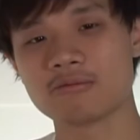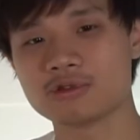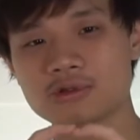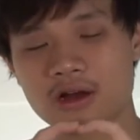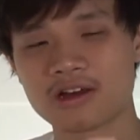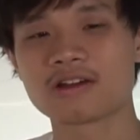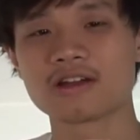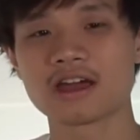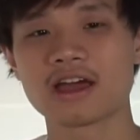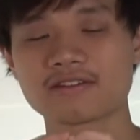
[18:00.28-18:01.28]
you are going
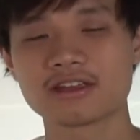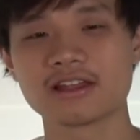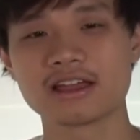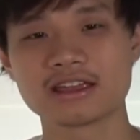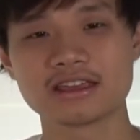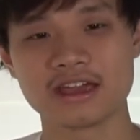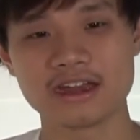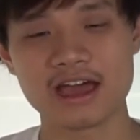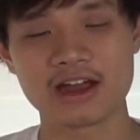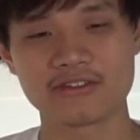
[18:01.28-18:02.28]
to have to like get
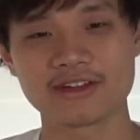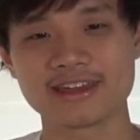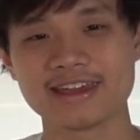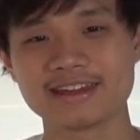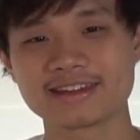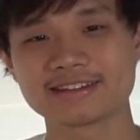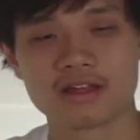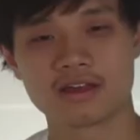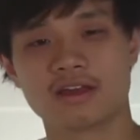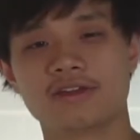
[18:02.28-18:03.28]
it out of a cake.
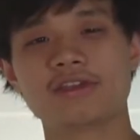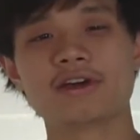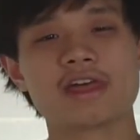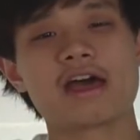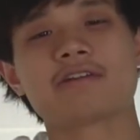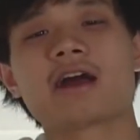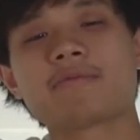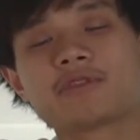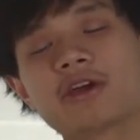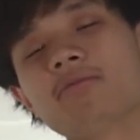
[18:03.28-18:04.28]
So that
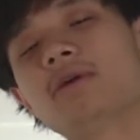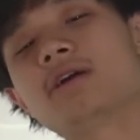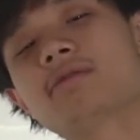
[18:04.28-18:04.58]
wrapped up my